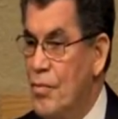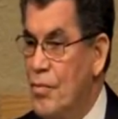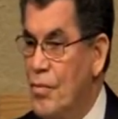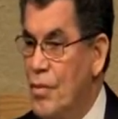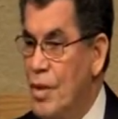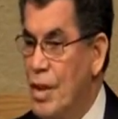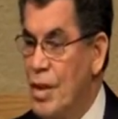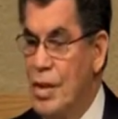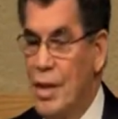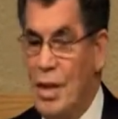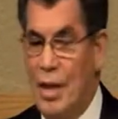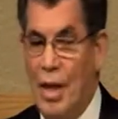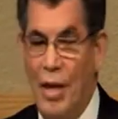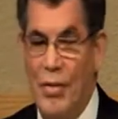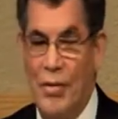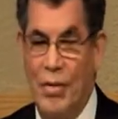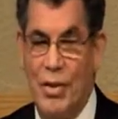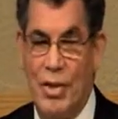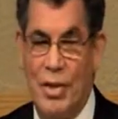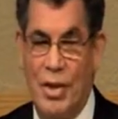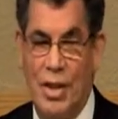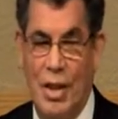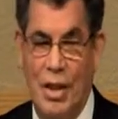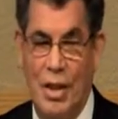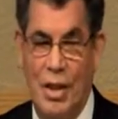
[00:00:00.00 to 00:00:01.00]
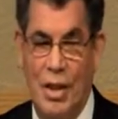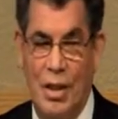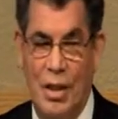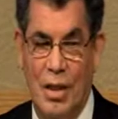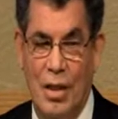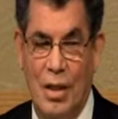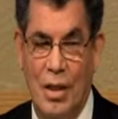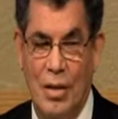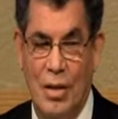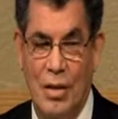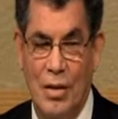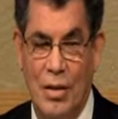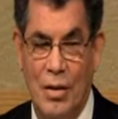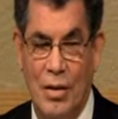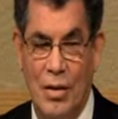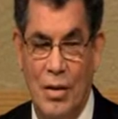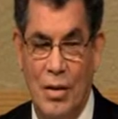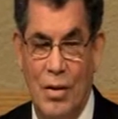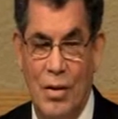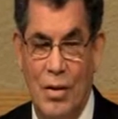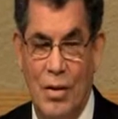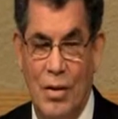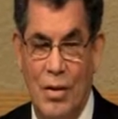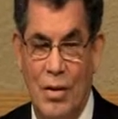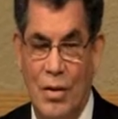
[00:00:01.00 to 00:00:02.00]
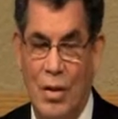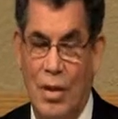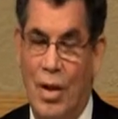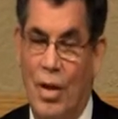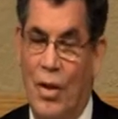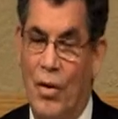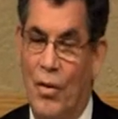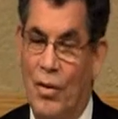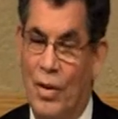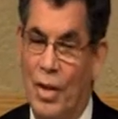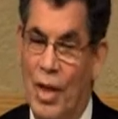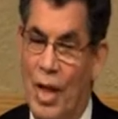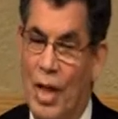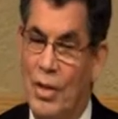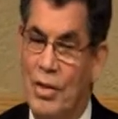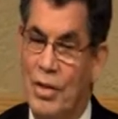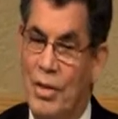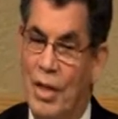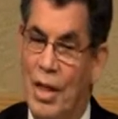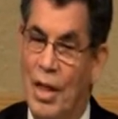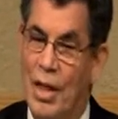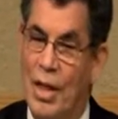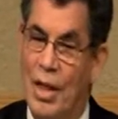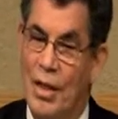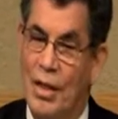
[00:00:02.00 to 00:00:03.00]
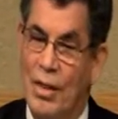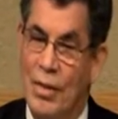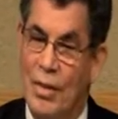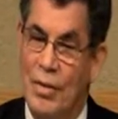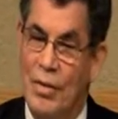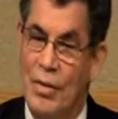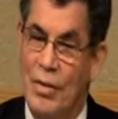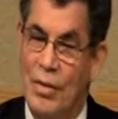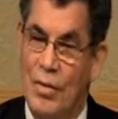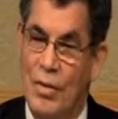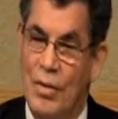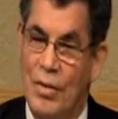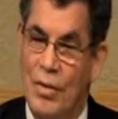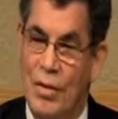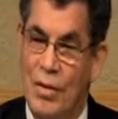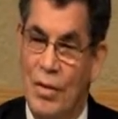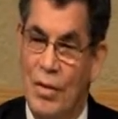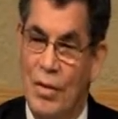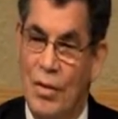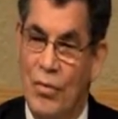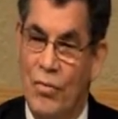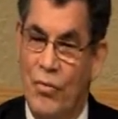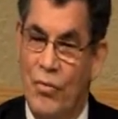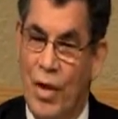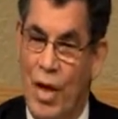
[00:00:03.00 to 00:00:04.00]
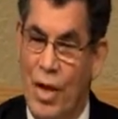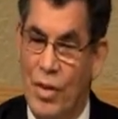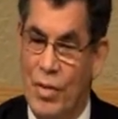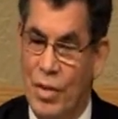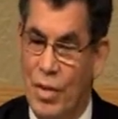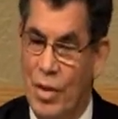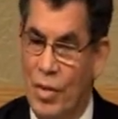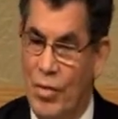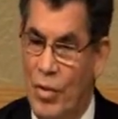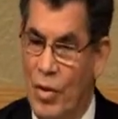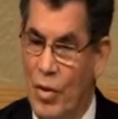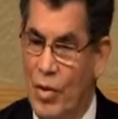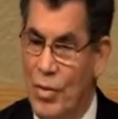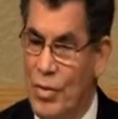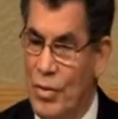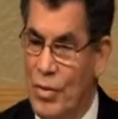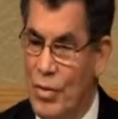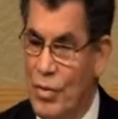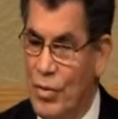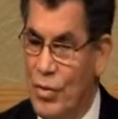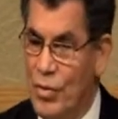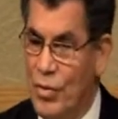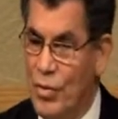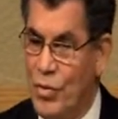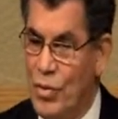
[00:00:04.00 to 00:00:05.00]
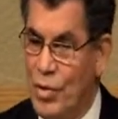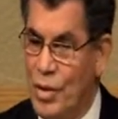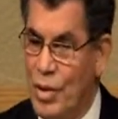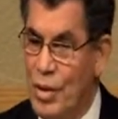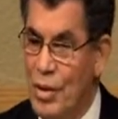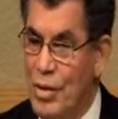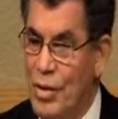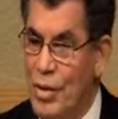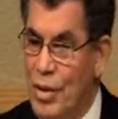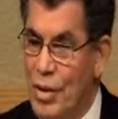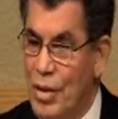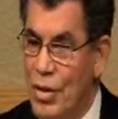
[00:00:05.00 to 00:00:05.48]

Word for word: Does it have a seed in it? No, that's a vegetable, you see.